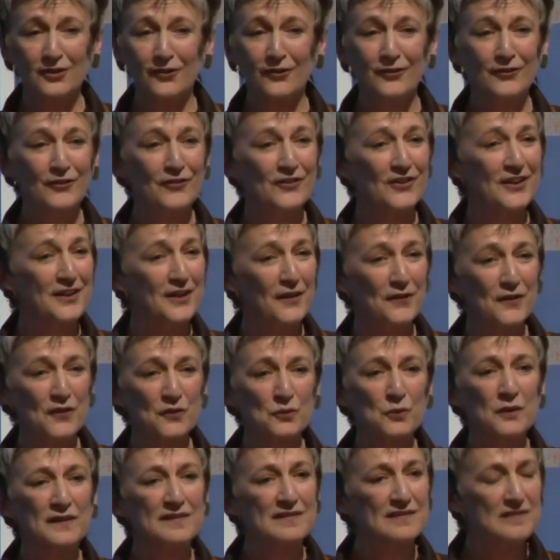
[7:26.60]
Lawrence and
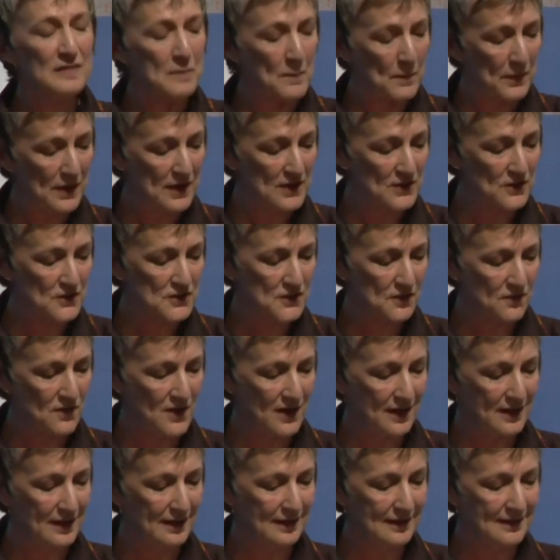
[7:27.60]
others would simply not have
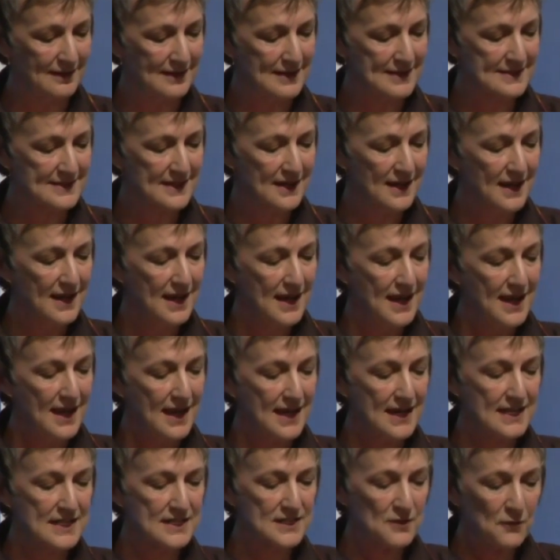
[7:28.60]
recognised,
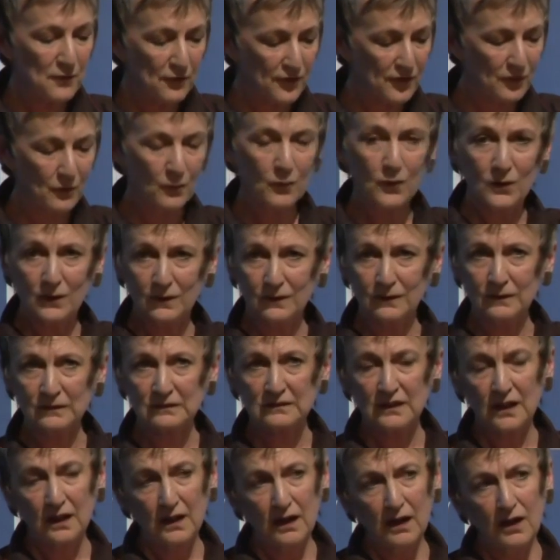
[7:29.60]
a different
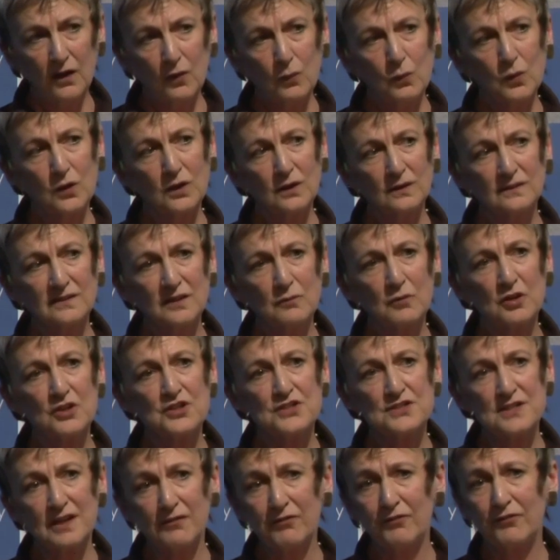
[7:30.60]
world, a world in
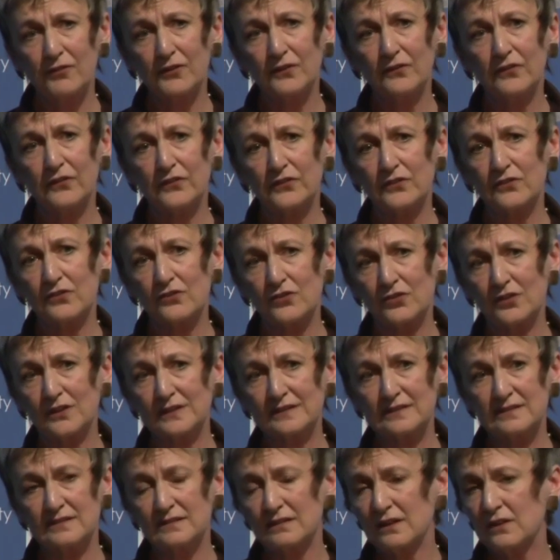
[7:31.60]
which deference and
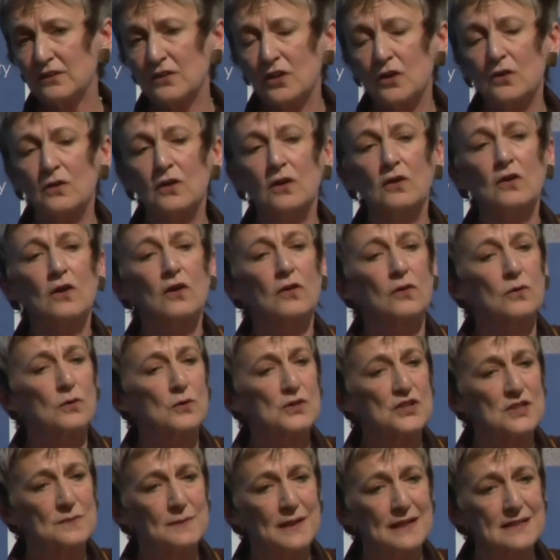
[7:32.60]
trust are no longer
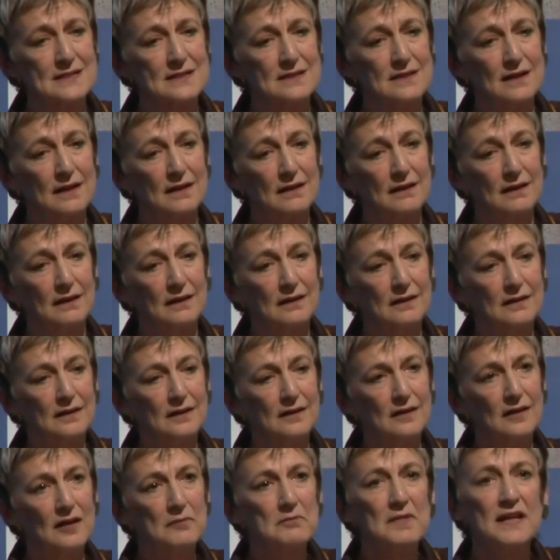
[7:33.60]
automatic,
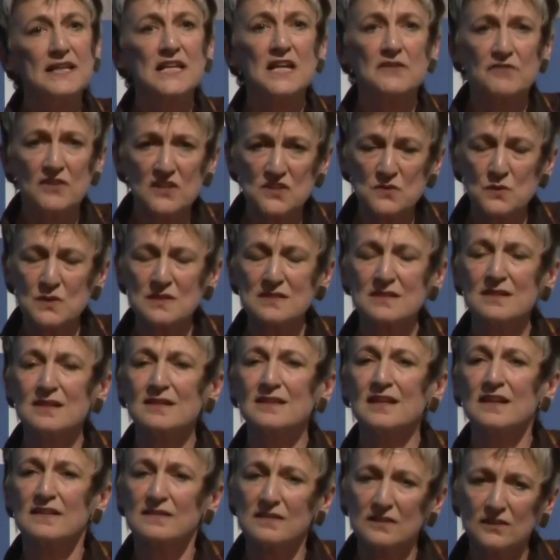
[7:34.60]
and many of us would
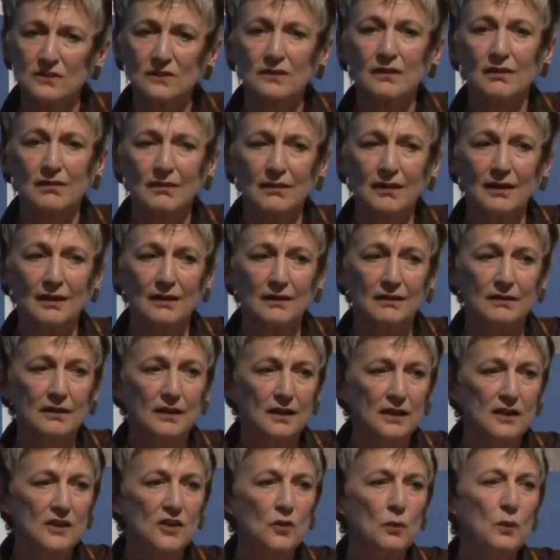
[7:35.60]
say that's a good thing,
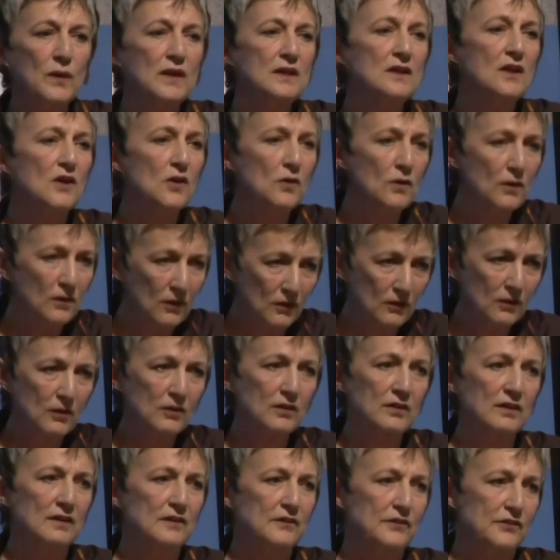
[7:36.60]
that we no
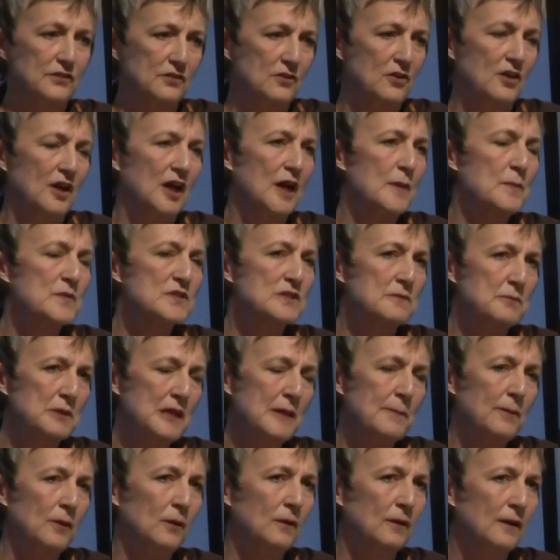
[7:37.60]
longer ascribe to
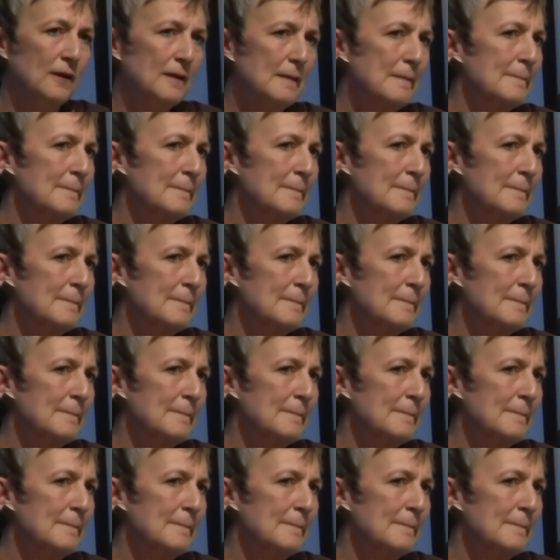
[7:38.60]
people